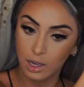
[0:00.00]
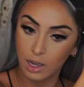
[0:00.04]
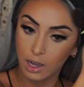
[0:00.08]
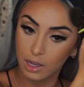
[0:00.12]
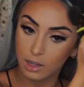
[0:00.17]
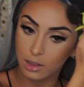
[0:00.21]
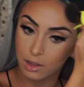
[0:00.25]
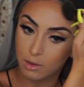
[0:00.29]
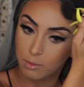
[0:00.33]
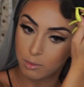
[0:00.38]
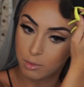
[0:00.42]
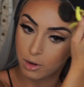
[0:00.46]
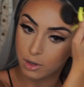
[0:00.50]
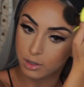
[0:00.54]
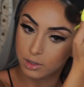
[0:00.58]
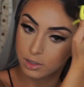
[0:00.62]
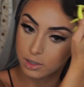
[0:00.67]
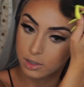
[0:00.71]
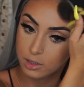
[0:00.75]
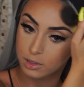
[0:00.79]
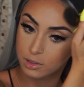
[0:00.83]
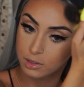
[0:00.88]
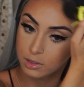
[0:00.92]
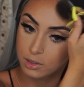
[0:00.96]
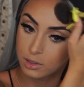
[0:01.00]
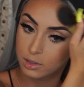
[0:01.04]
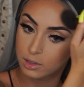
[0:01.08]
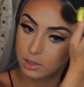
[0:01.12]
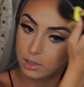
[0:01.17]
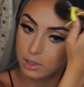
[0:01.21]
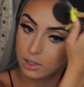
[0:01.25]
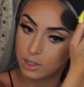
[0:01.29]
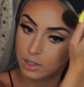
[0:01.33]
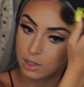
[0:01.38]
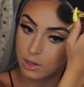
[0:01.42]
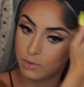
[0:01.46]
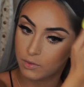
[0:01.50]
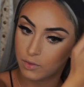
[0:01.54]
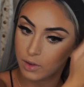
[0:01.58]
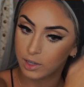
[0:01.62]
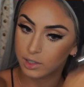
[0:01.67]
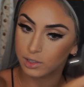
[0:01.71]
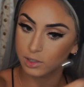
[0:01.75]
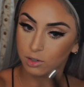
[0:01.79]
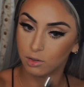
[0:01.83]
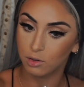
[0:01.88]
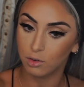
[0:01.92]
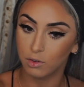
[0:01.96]
I love bronzer. It
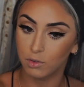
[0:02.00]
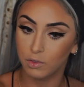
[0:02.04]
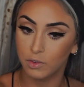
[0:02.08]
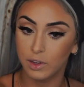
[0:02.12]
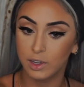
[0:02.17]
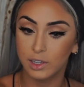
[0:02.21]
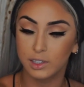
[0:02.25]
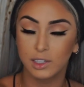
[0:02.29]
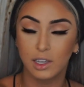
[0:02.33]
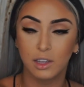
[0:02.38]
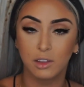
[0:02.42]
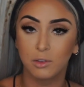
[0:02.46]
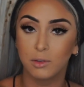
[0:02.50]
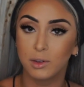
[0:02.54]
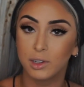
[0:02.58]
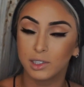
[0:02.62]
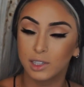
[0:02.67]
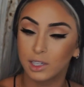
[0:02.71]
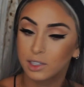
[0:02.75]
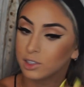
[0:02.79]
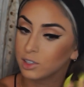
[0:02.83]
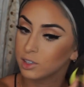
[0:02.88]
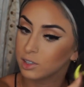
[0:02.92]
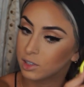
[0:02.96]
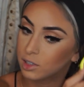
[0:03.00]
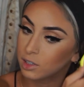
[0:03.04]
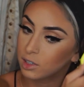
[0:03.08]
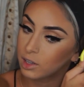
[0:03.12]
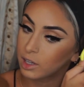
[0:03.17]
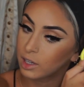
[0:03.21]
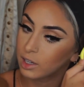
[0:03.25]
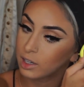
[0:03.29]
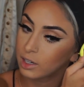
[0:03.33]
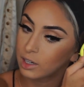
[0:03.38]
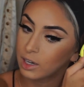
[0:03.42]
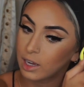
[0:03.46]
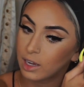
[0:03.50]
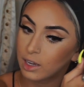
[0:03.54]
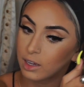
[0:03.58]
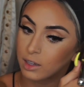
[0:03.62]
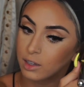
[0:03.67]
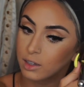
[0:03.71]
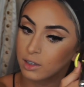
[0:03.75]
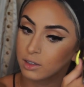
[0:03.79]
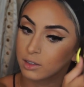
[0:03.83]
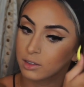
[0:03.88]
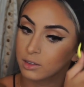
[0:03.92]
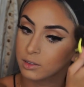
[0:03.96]
defines the whole face, otherwise I just look like an
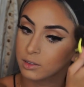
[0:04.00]
egg.